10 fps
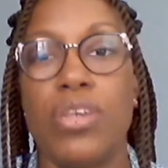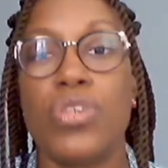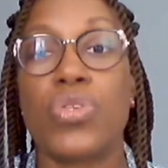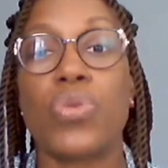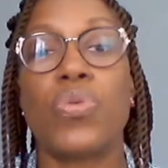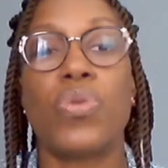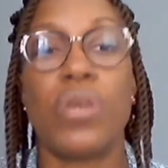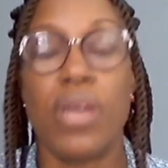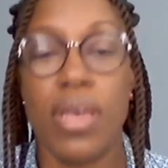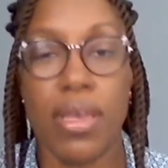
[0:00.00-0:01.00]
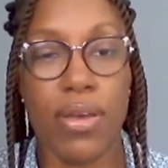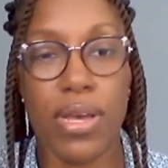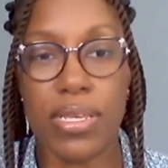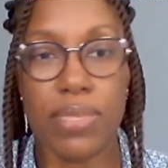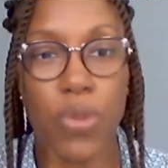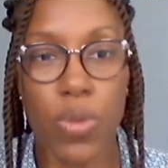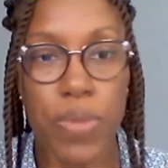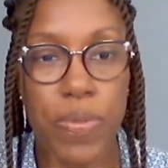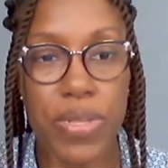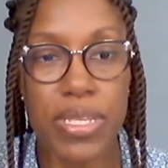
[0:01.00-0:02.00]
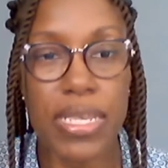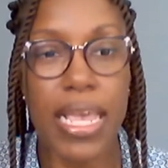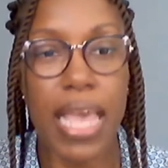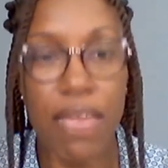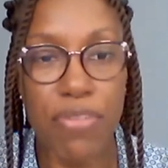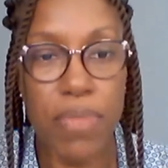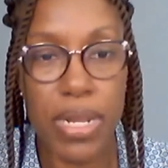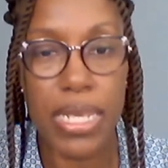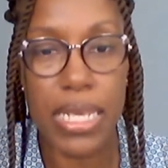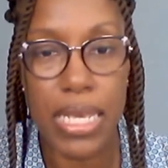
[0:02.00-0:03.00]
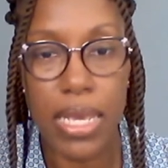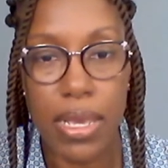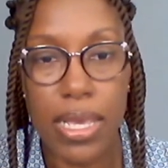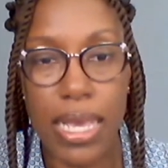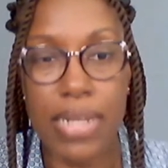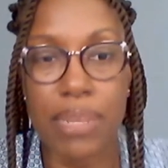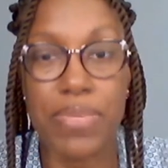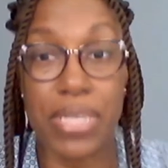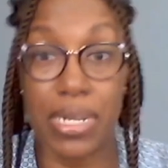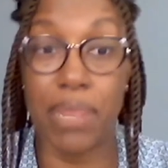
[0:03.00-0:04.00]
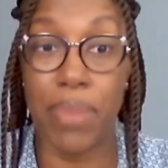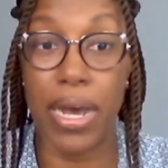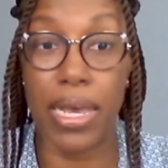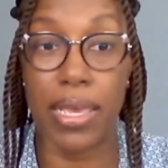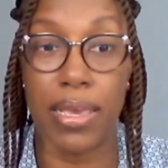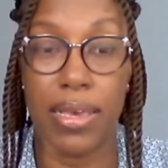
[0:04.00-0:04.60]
So, as what people say, everybody get a piece of the pie.